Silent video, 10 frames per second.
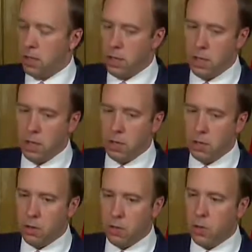
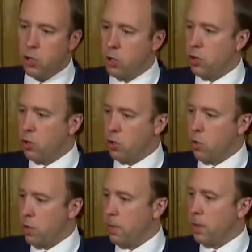the vision that has
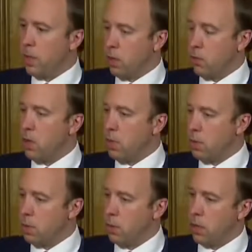already been agreed
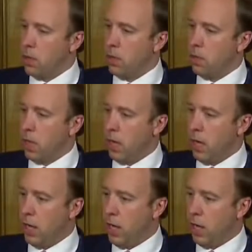between the
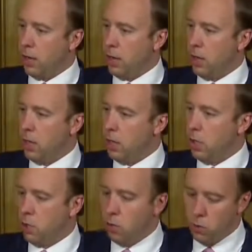UK and the
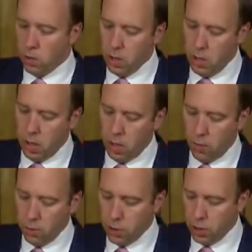EU,
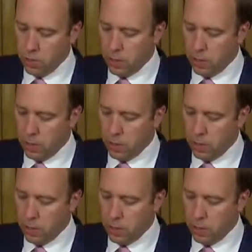which is